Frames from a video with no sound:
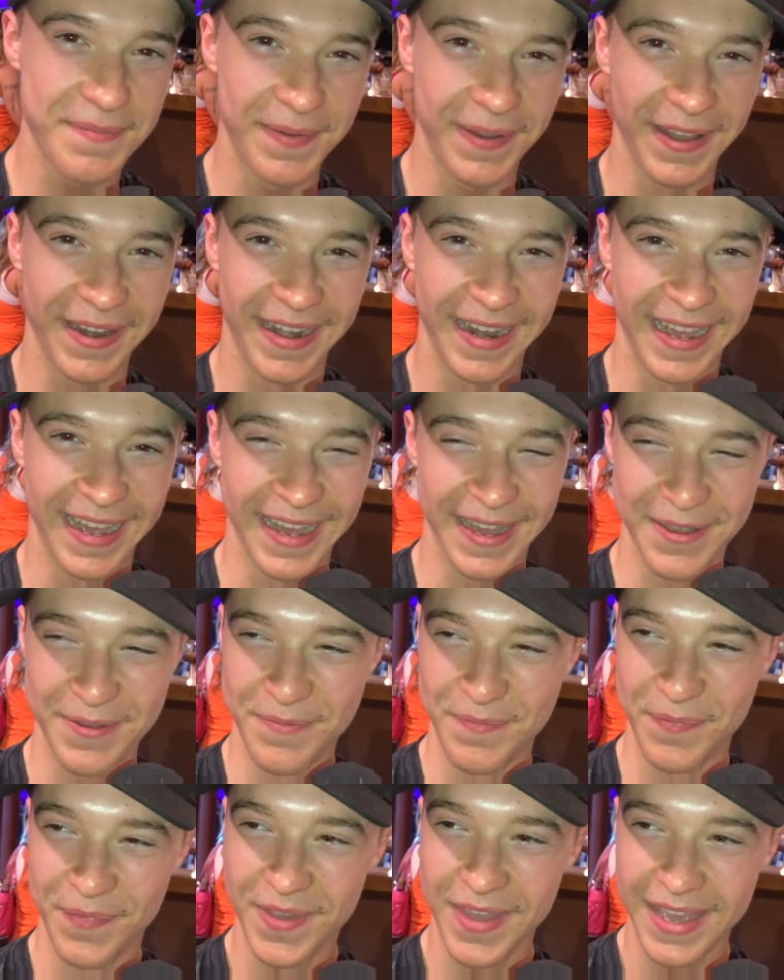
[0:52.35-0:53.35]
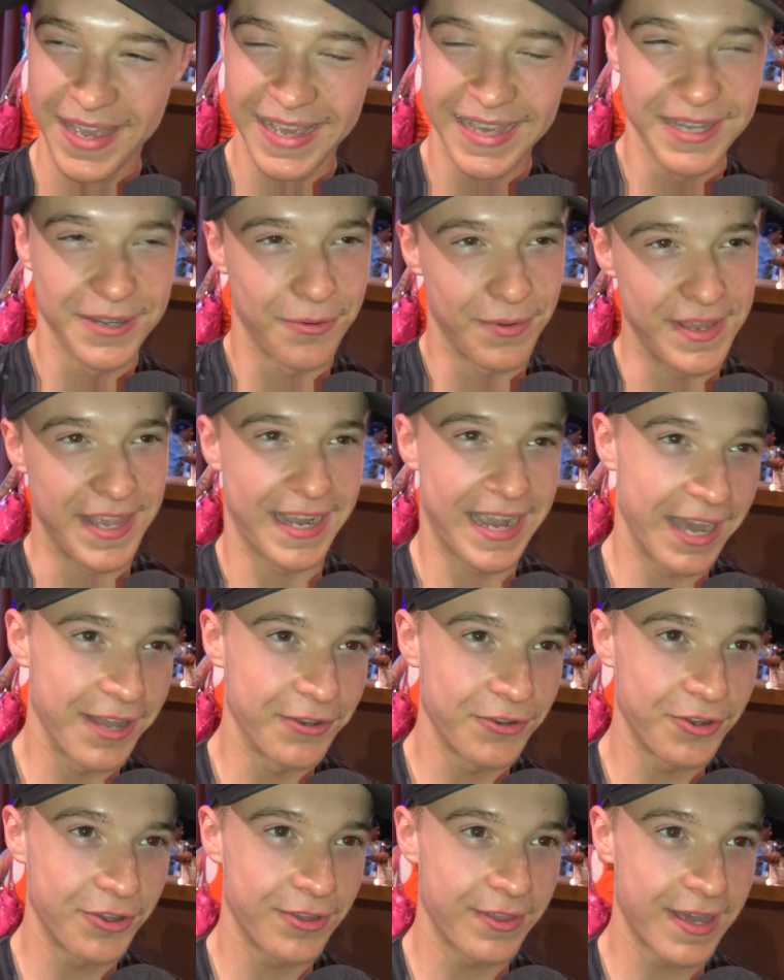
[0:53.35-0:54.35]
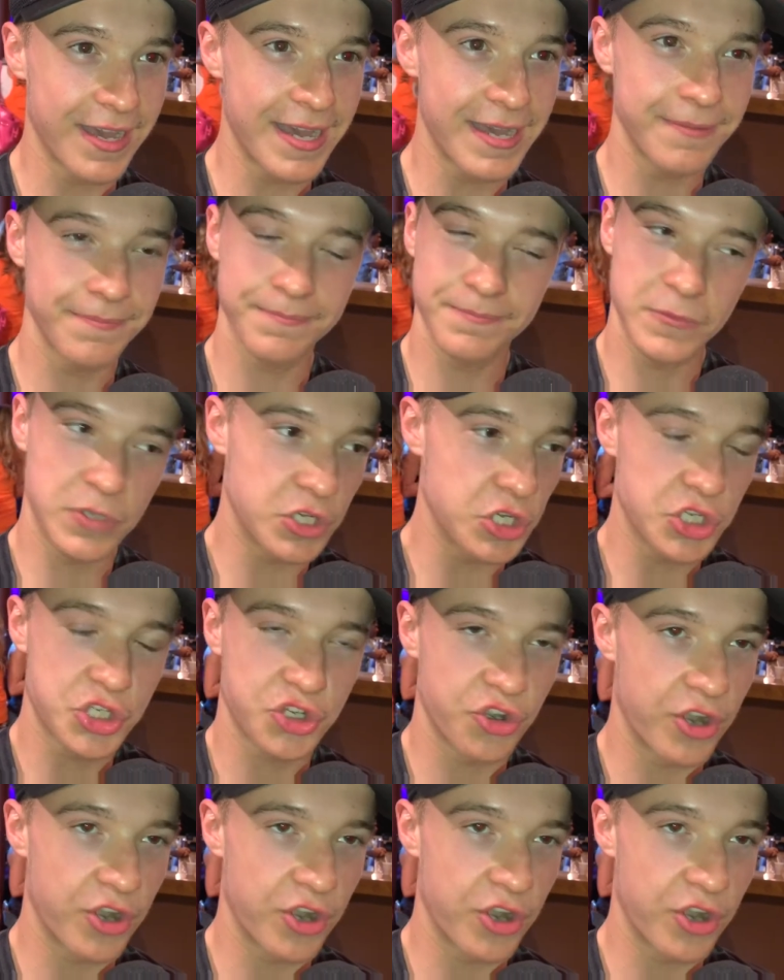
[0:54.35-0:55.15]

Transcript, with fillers: but um, when you can't do that, you just